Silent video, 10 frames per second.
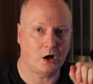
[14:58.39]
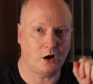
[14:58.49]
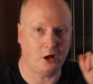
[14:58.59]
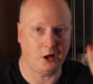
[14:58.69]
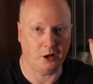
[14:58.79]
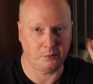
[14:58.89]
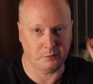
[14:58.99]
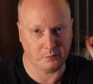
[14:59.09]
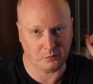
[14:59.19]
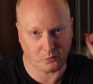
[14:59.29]

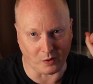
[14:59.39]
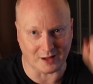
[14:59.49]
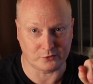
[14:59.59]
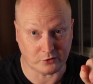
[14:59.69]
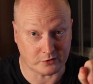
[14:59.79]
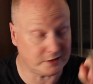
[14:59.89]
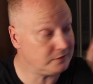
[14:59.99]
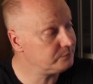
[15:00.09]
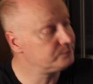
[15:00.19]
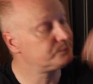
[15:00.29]
while I'm talking.